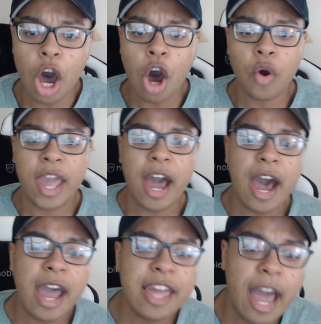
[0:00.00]
Okay,
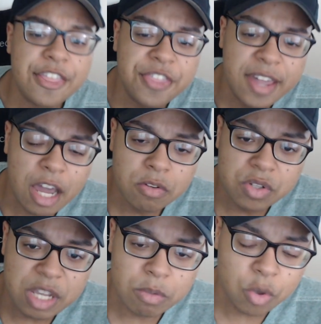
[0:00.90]
I think I
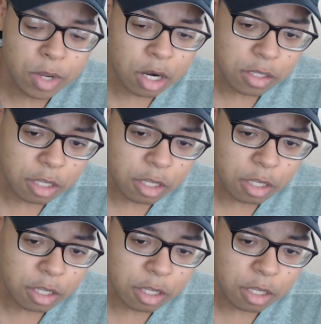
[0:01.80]
understand what's going on